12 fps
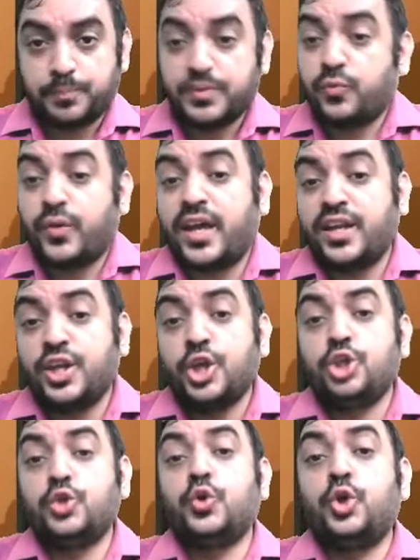where
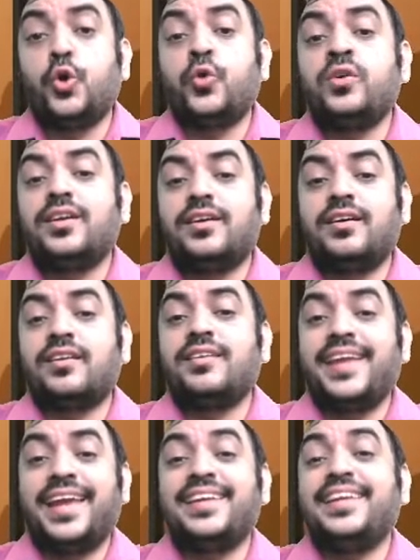you don't
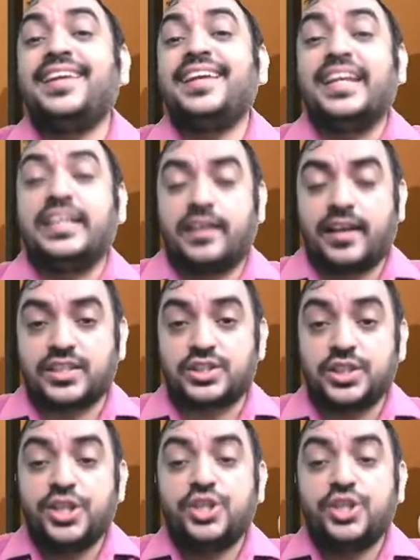earn any interest.